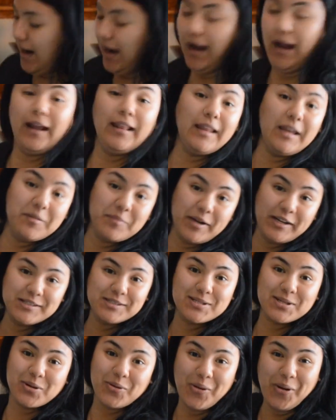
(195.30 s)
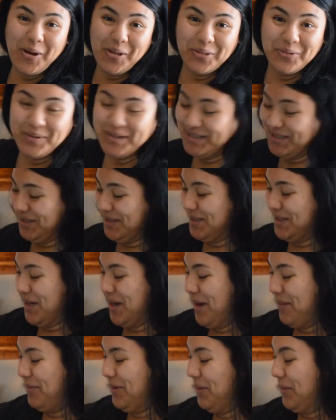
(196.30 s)
I like mine to go all the way to the
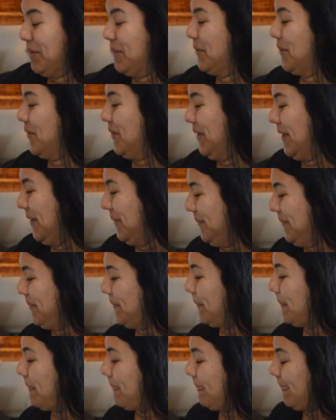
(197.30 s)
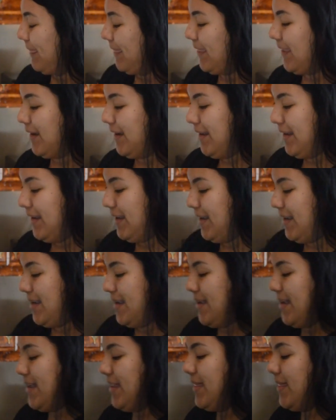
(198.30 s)
top with whipped cream.
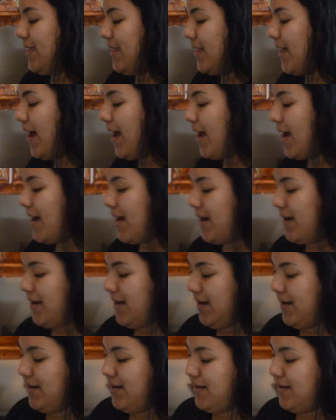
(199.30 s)
And then,